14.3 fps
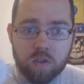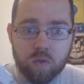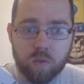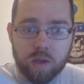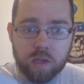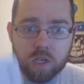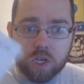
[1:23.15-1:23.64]
to
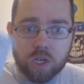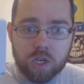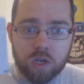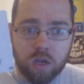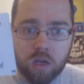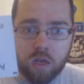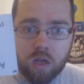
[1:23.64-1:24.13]

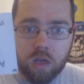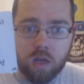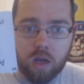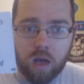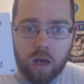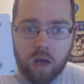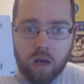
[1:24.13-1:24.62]

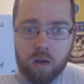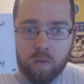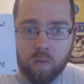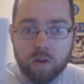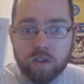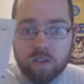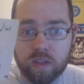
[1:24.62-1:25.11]

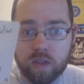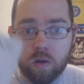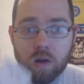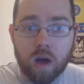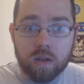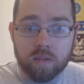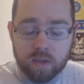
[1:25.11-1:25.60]
which single
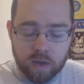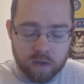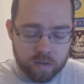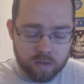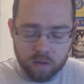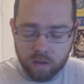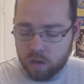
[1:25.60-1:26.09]

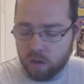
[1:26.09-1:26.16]
consonants.